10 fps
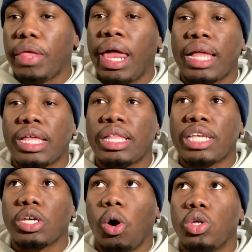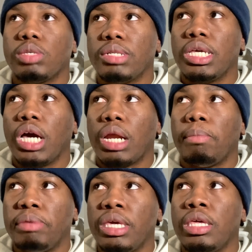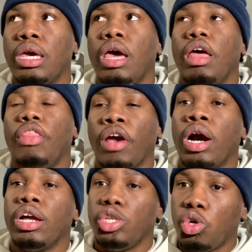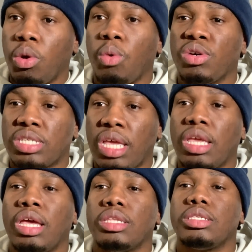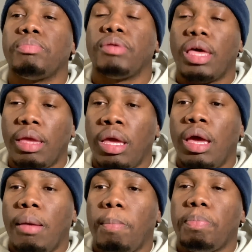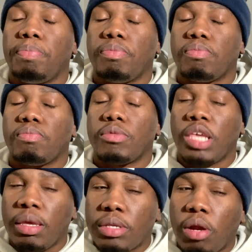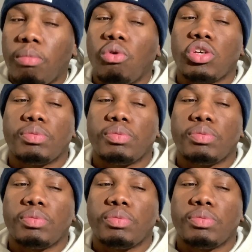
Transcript: and I think that's ultimately going to be their undoing once they get to play teams that are more